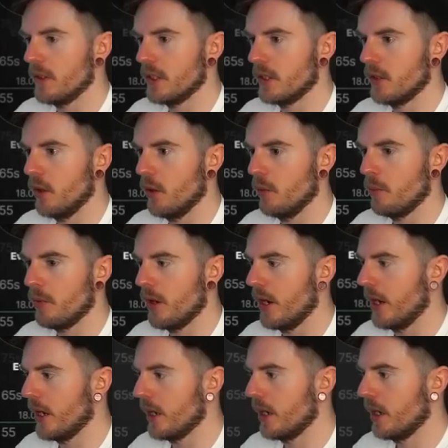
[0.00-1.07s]
a total
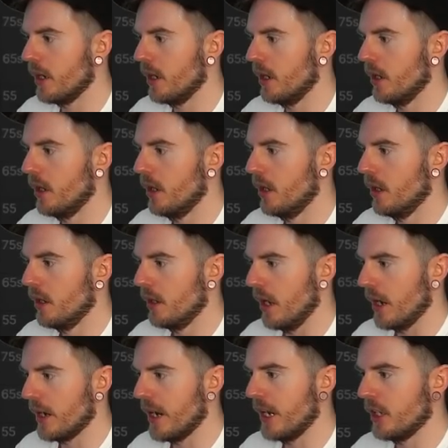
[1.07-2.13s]
brick.
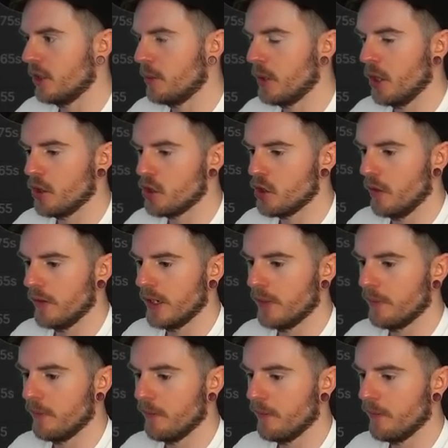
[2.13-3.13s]
Yeah, king's pure shoving.